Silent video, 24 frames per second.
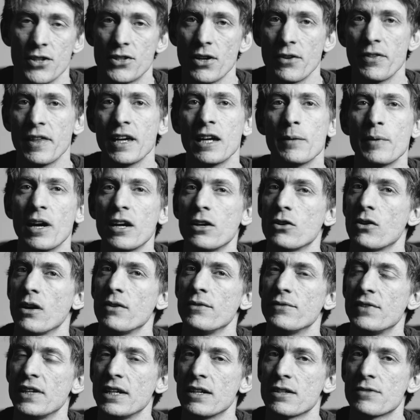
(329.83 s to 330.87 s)
Don't think about your
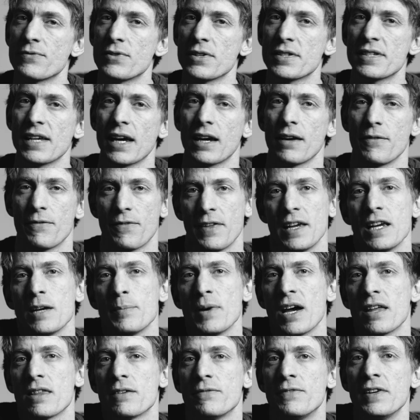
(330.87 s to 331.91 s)
own videos for a second. Think
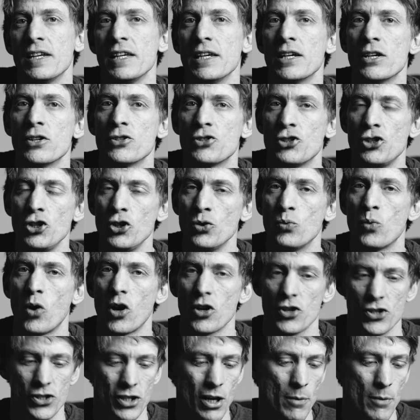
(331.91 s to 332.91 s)
about the videos you watch.